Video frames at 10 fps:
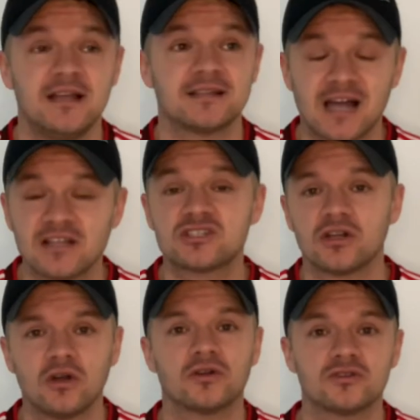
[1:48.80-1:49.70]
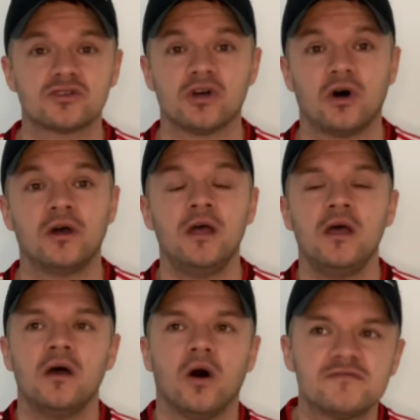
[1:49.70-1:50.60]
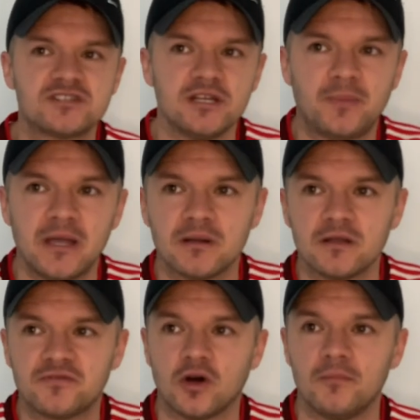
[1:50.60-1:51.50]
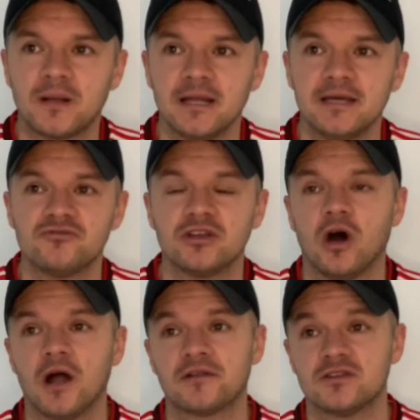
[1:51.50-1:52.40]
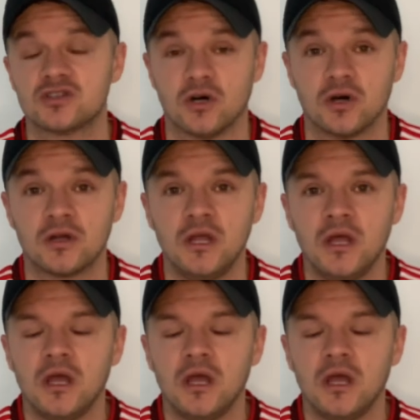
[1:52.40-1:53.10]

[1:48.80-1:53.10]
dancing along to the song. Obviously, people have complained regarding the song.